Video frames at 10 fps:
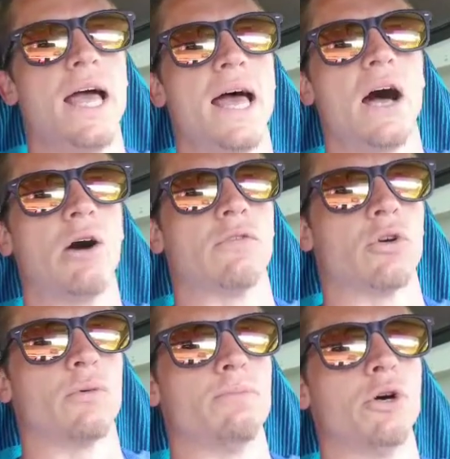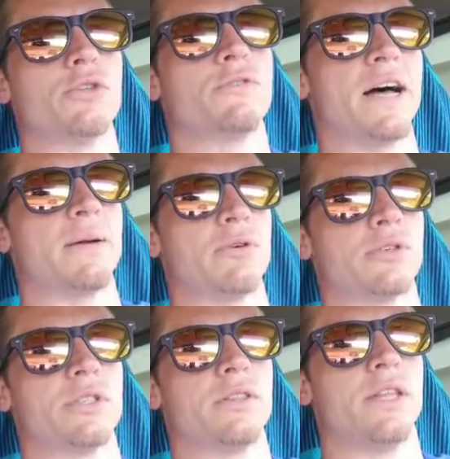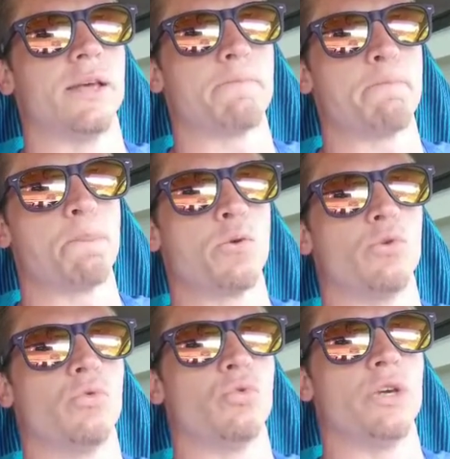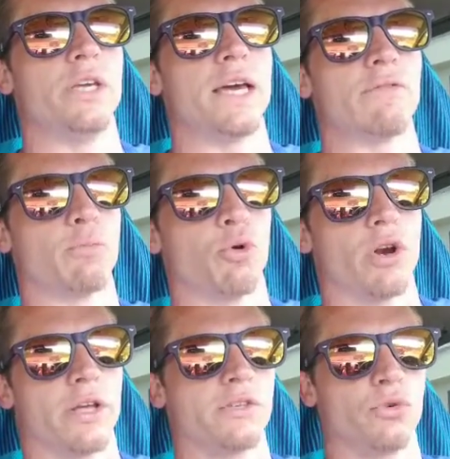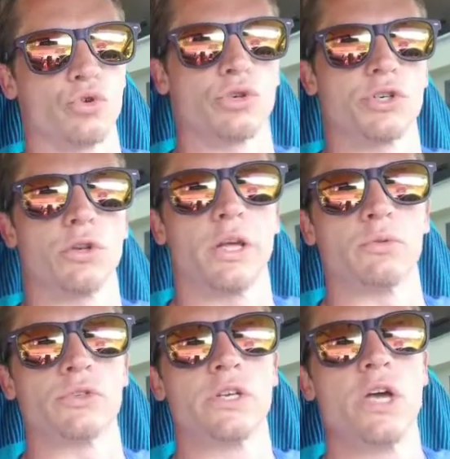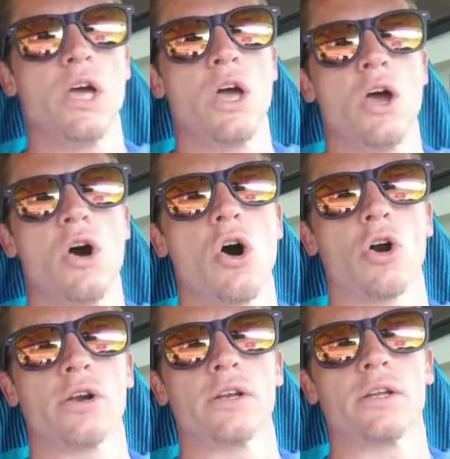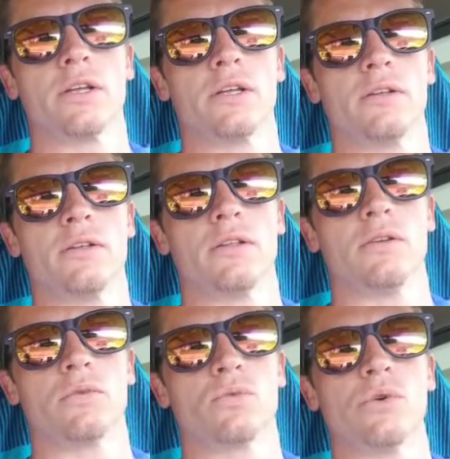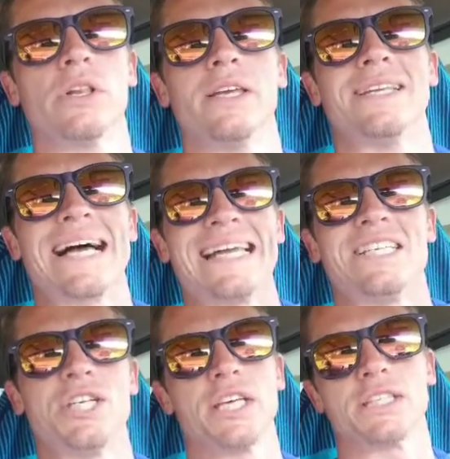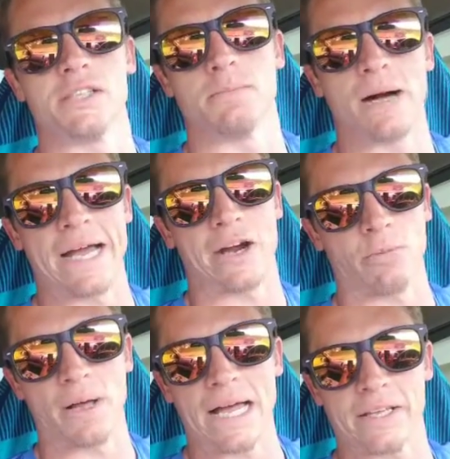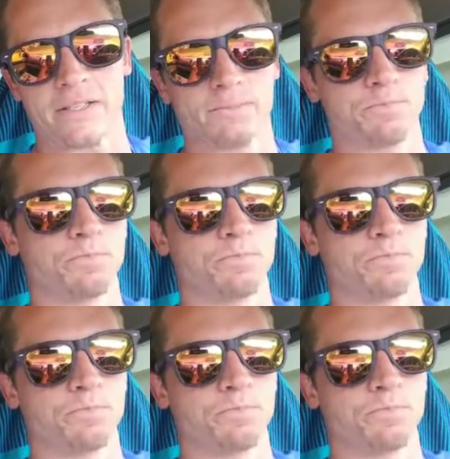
However, most fibers that we have reported us on nutritional labels aren't really digested by our bodies.